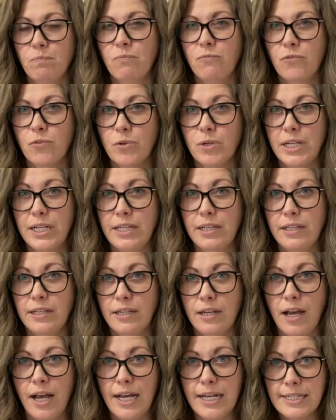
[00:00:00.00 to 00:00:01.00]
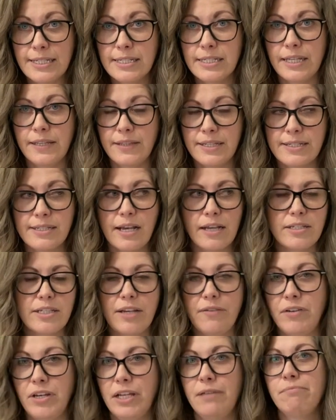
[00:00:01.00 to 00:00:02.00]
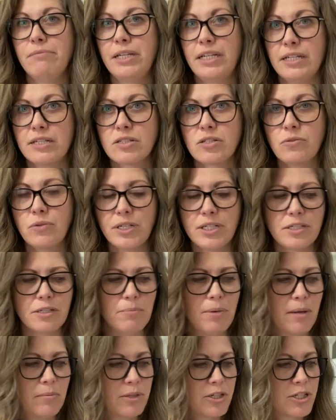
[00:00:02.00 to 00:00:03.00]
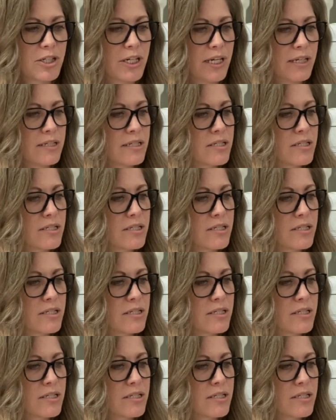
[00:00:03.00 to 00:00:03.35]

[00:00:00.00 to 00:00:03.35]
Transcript: for us in this activity, it is going to publishing.